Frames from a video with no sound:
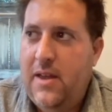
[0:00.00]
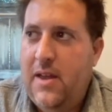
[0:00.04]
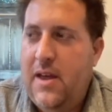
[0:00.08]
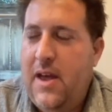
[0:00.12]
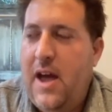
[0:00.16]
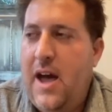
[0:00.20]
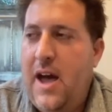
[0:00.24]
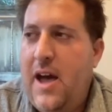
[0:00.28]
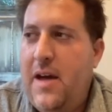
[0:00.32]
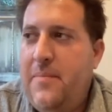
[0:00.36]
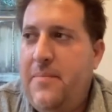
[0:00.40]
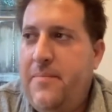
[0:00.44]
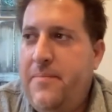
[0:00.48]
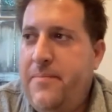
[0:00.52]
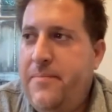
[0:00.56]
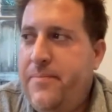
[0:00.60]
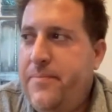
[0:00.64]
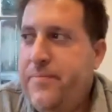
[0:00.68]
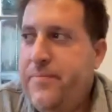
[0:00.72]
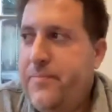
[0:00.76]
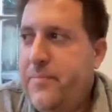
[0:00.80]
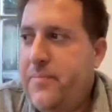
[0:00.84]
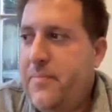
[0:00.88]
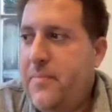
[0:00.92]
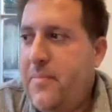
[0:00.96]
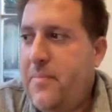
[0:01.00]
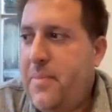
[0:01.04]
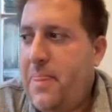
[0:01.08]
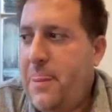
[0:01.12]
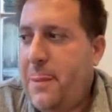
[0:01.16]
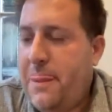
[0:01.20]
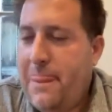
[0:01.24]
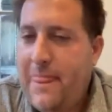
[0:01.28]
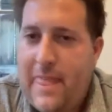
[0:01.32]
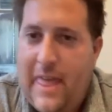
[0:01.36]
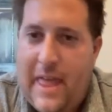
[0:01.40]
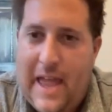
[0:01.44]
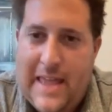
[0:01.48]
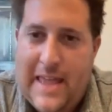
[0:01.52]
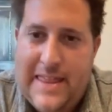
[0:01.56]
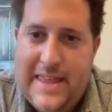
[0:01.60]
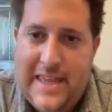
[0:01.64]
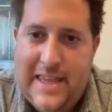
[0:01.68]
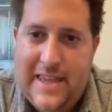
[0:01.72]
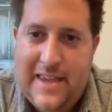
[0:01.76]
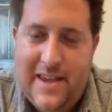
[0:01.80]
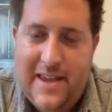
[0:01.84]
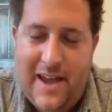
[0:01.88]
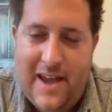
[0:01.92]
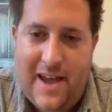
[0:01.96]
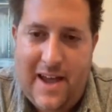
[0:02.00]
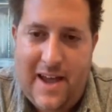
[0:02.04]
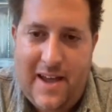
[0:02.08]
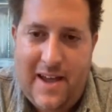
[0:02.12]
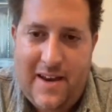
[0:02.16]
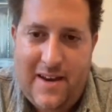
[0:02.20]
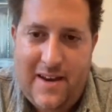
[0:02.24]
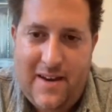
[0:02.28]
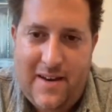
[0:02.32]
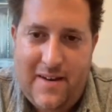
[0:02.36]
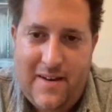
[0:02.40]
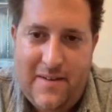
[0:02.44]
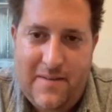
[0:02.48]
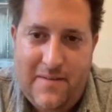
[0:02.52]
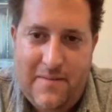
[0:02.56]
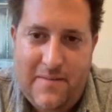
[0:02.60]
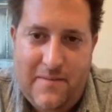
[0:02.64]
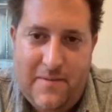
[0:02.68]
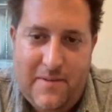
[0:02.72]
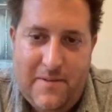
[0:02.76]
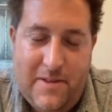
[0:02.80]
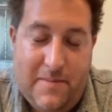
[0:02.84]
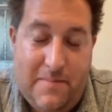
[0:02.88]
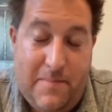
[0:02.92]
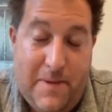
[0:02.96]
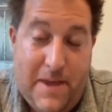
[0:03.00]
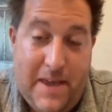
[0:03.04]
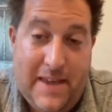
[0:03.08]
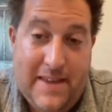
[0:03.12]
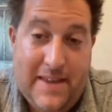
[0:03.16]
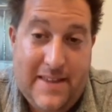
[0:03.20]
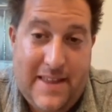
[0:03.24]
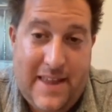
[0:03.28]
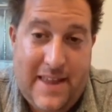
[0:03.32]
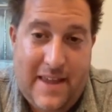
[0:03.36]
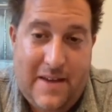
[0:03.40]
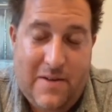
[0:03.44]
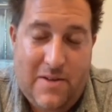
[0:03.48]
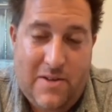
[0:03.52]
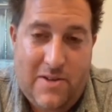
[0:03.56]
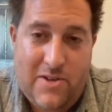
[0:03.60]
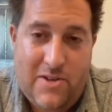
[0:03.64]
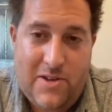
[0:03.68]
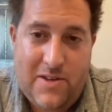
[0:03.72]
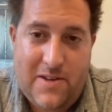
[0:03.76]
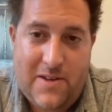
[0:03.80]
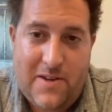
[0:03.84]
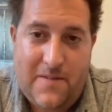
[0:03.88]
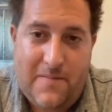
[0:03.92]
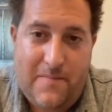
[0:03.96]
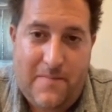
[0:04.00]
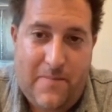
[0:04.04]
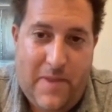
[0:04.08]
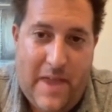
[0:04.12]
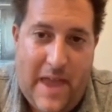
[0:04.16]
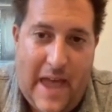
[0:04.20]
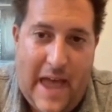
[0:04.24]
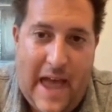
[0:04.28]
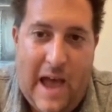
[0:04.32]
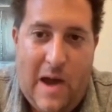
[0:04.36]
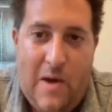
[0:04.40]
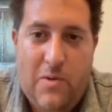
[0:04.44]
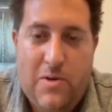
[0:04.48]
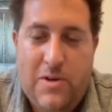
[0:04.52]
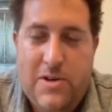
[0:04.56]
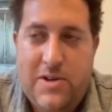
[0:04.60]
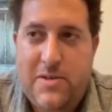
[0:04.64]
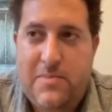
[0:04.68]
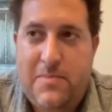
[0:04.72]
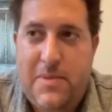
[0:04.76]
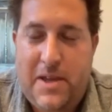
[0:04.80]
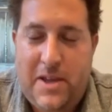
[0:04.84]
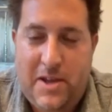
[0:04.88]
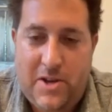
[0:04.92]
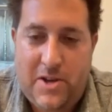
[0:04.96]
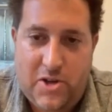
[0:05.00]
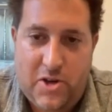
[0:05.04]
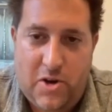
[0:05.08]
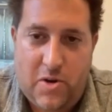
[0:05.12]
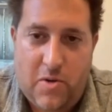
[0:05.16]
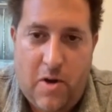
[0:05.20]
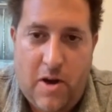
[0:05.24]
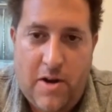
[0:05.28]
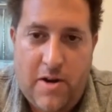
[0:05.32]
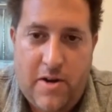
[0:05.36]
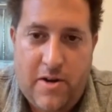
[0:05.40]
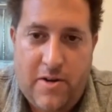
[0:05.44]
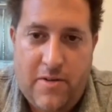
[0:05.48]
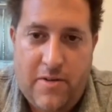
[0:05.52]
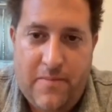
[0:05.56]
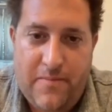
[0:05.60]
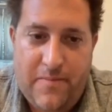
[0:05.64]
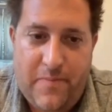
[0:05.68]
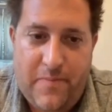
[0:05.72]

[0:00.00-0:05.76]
Um, I think the biggest thing is just how to be a showrunner.